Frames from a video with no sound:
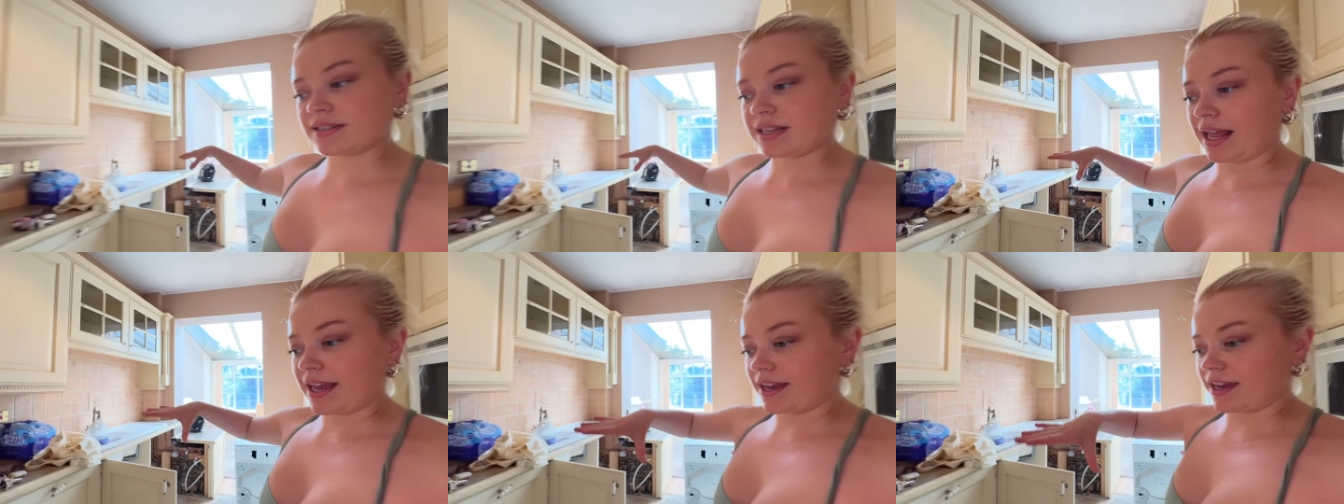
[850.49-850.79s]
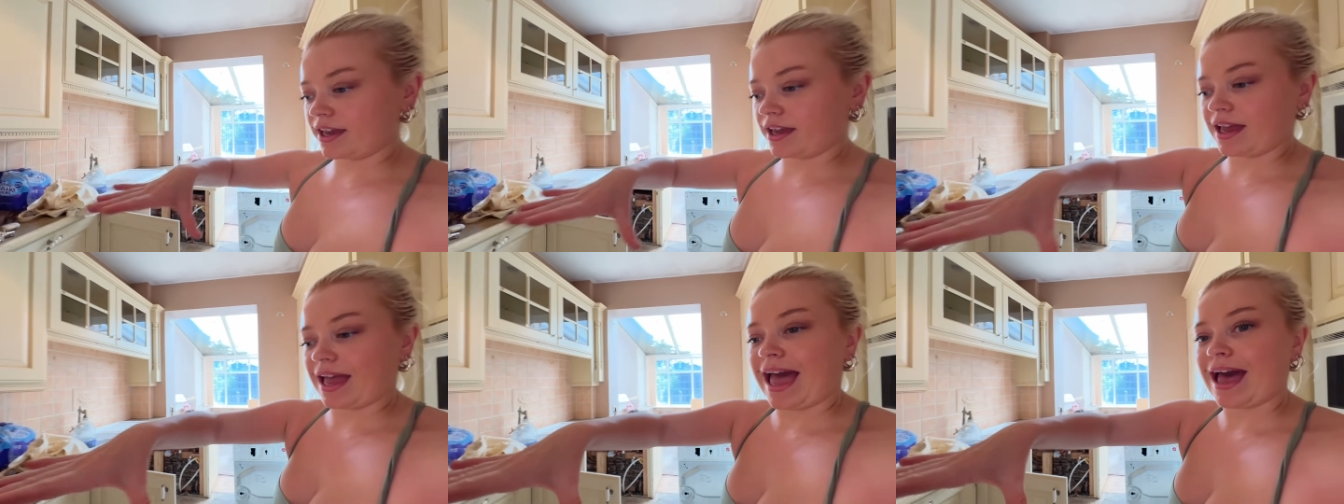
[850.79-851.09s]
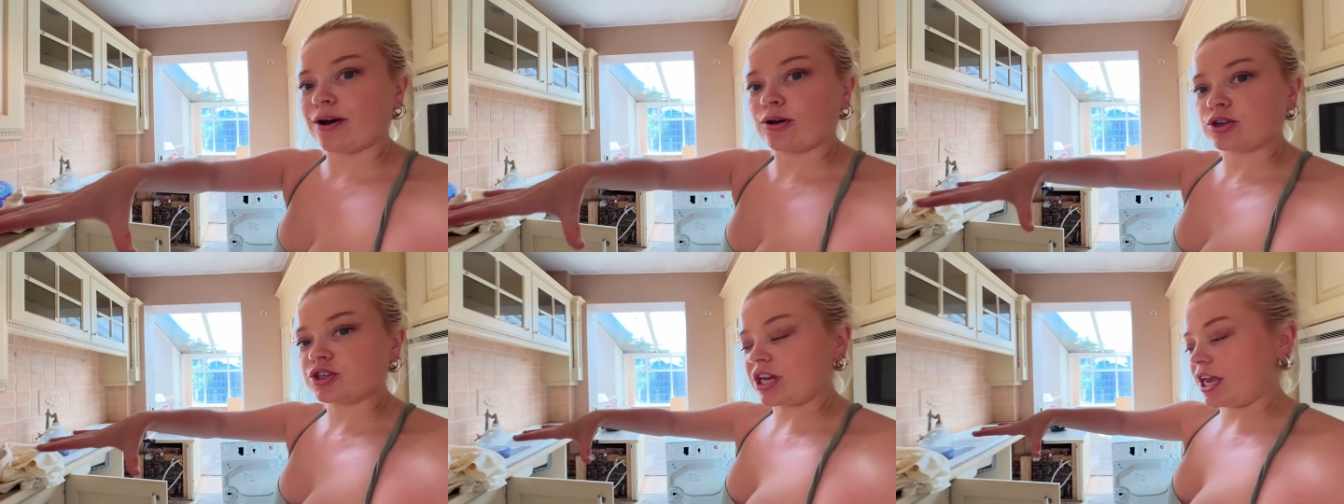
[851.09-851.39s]
like a
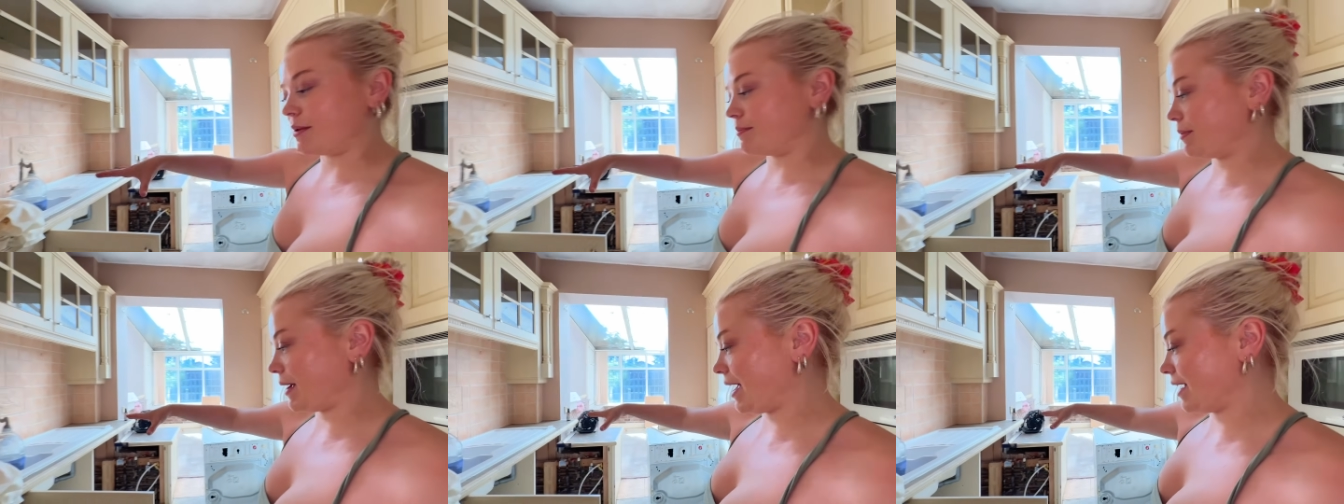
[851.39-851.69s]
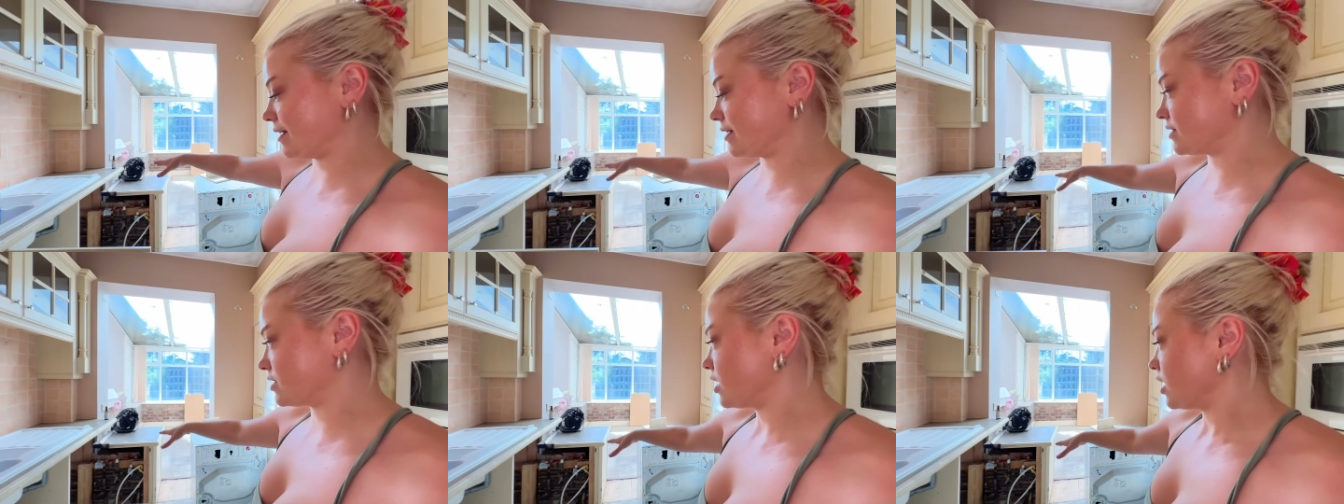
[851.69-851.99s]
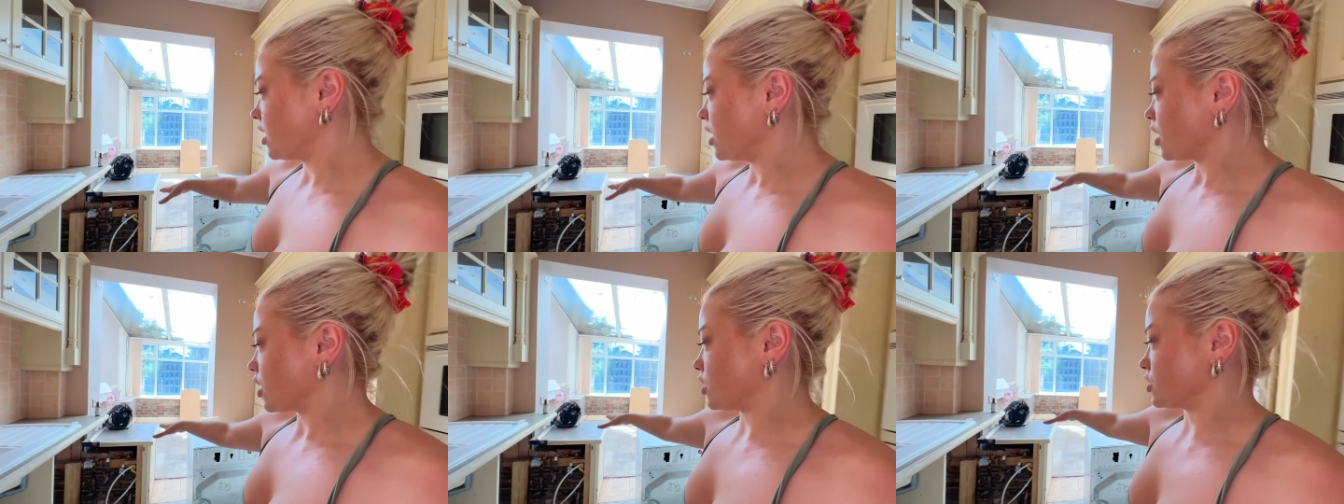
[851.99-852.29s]
L-shaped band,
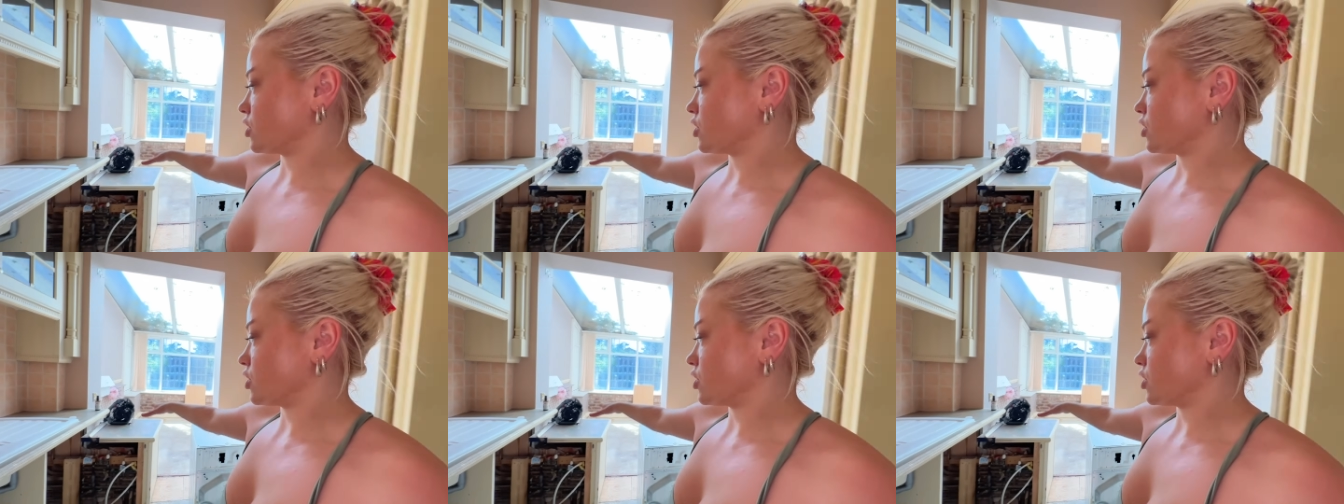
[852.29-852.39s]
because